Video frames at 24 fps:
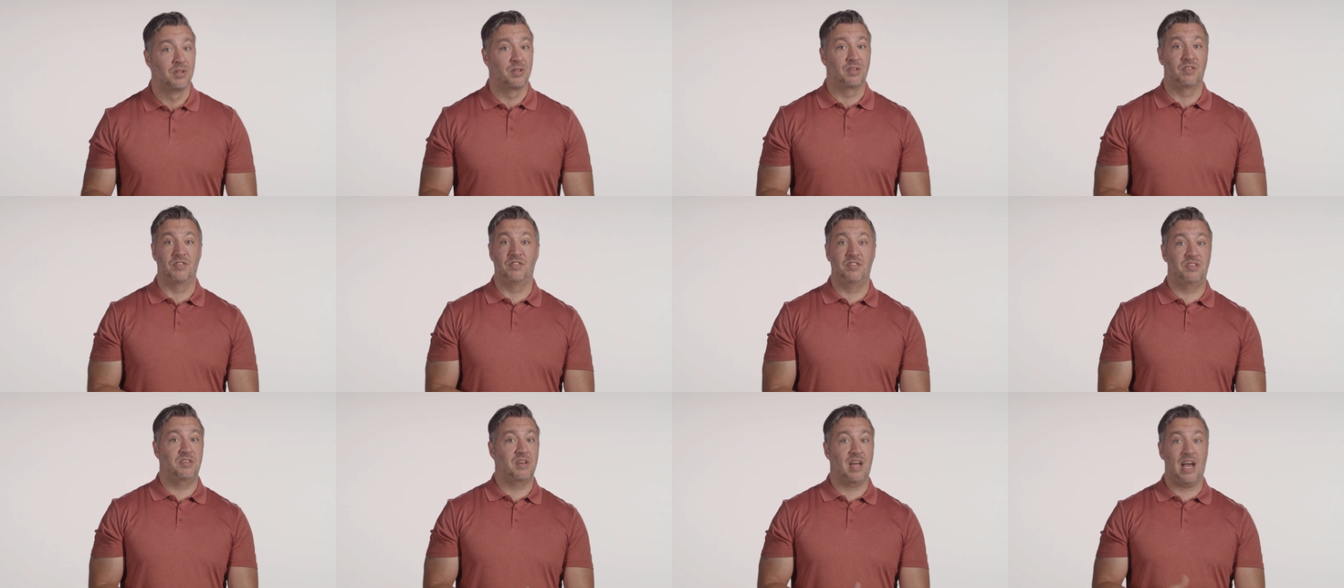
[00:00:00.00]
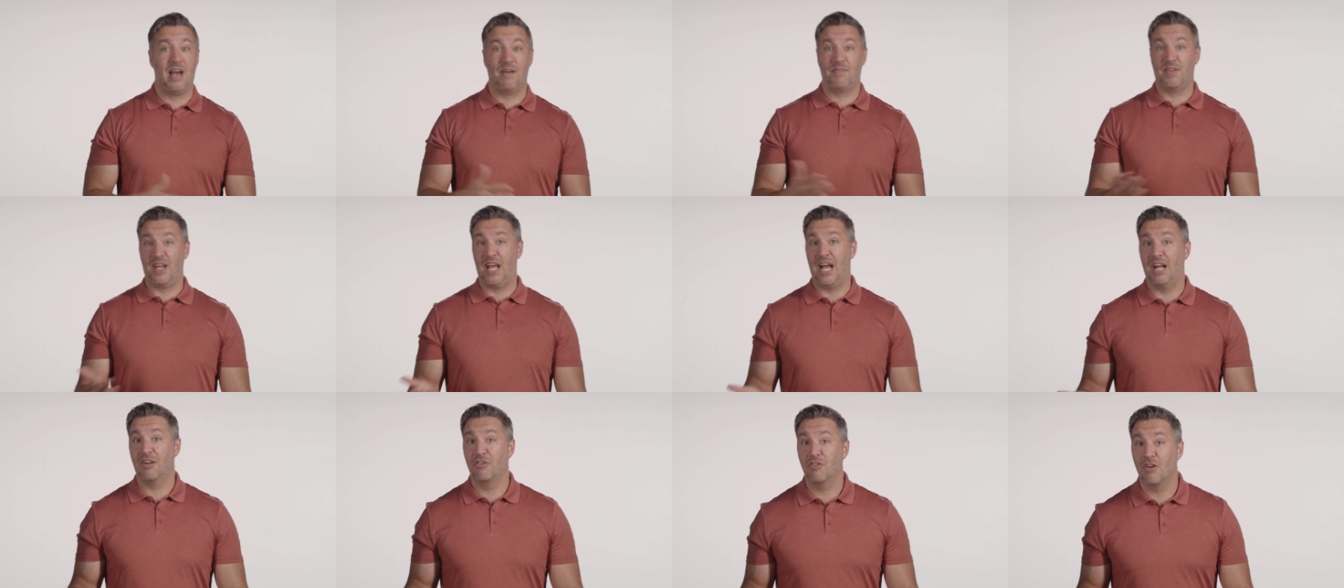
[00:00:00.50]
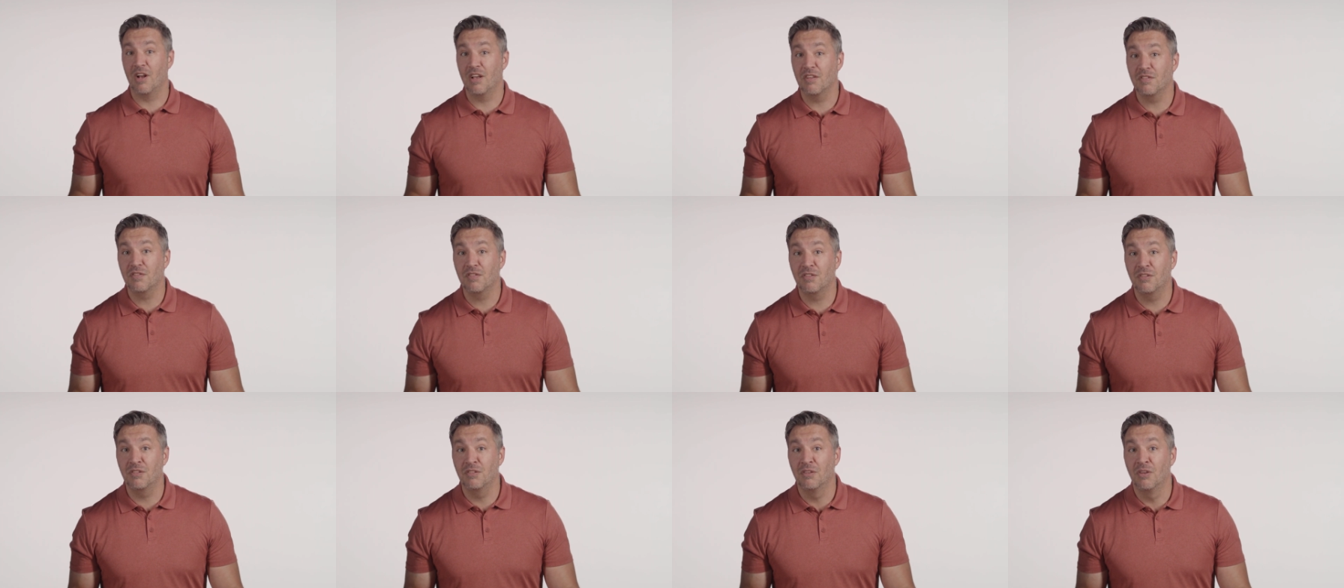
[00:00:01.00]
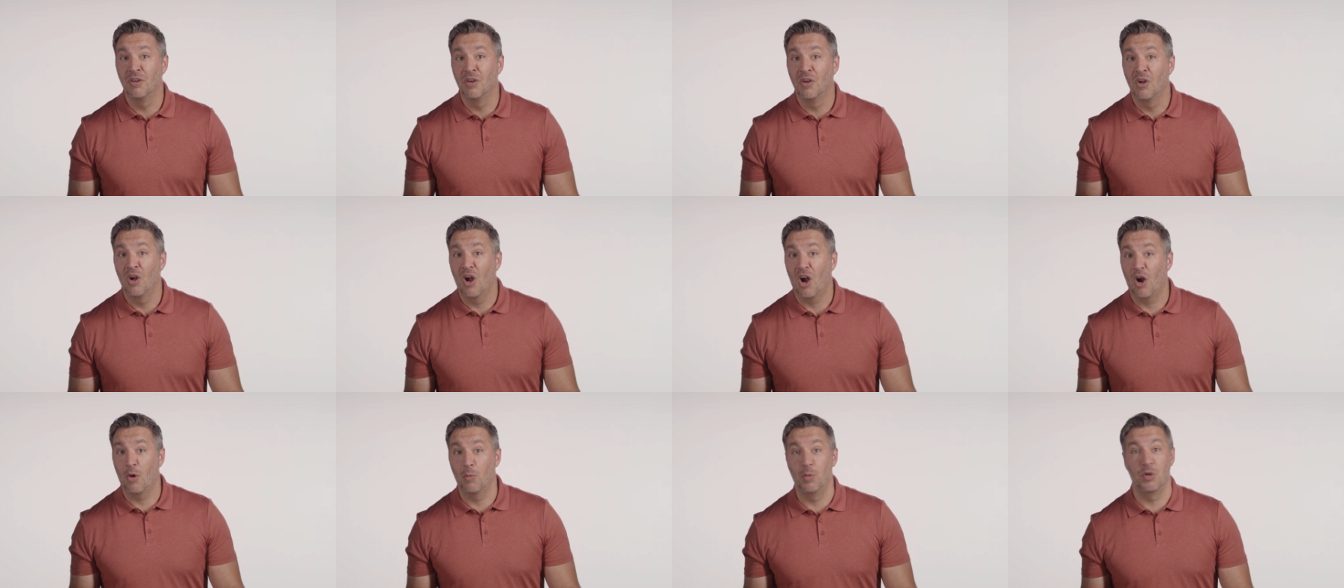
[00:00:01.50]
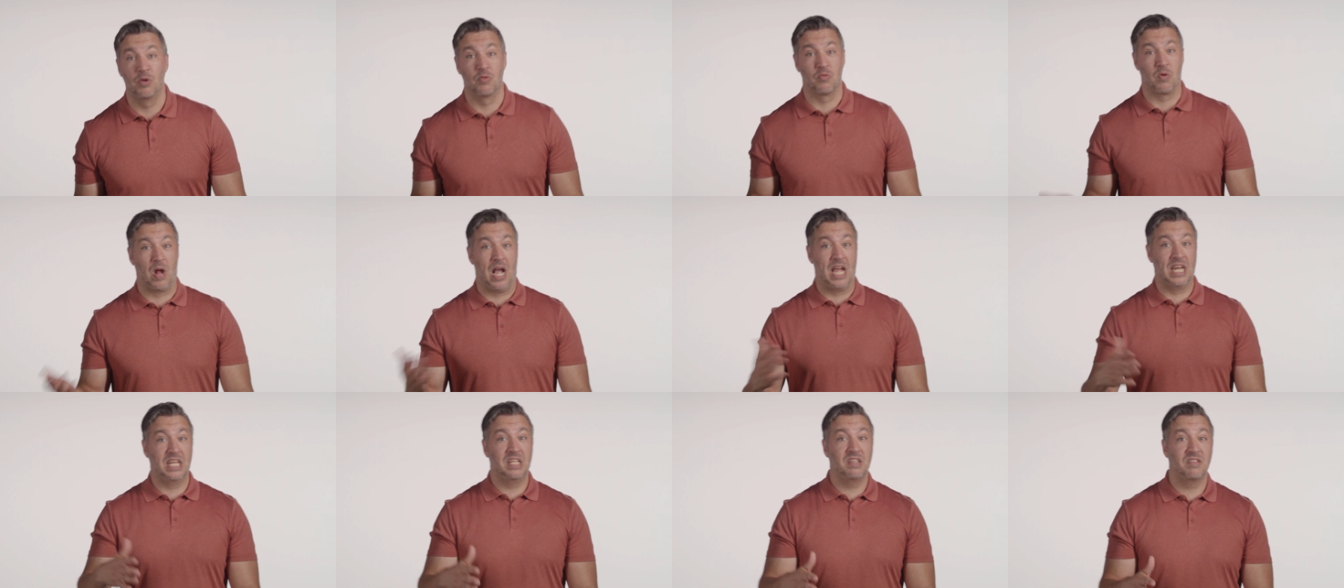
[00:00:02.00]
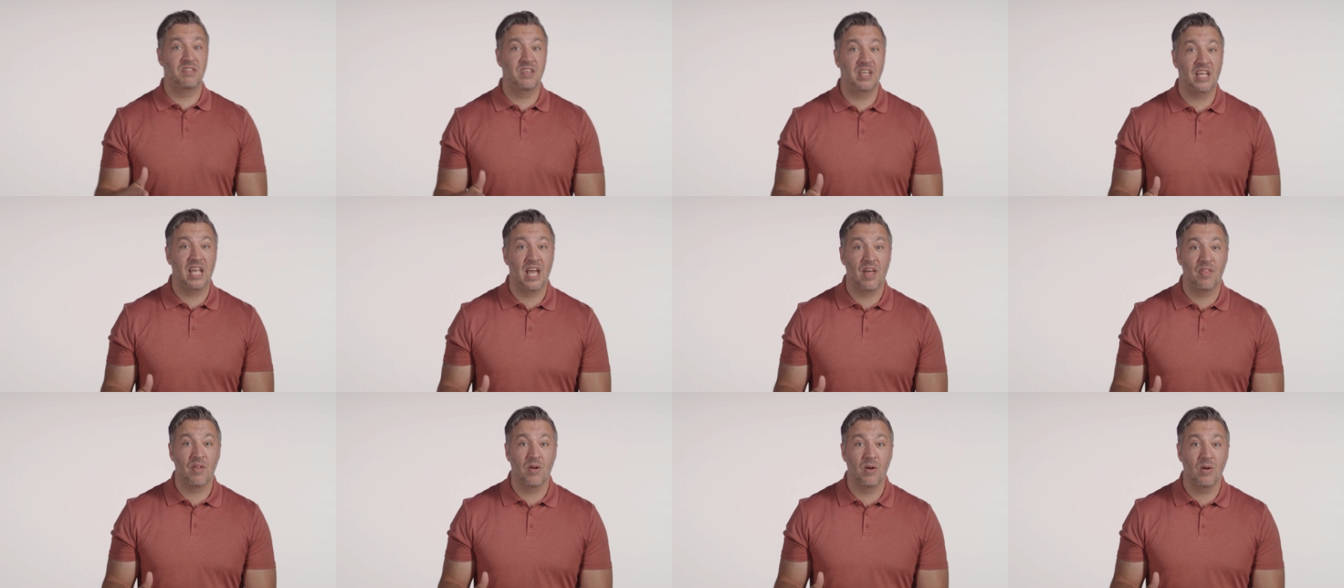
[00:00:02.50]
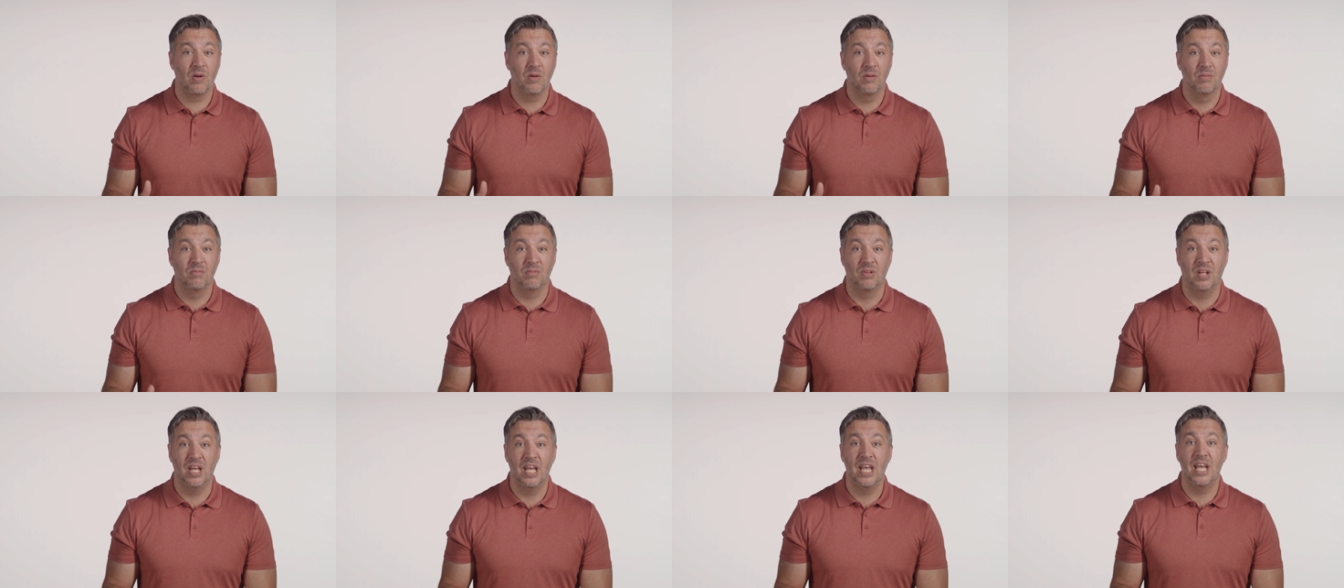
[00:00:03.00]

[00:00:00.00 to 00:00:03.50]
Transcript: Do you have an address? Are we riding together?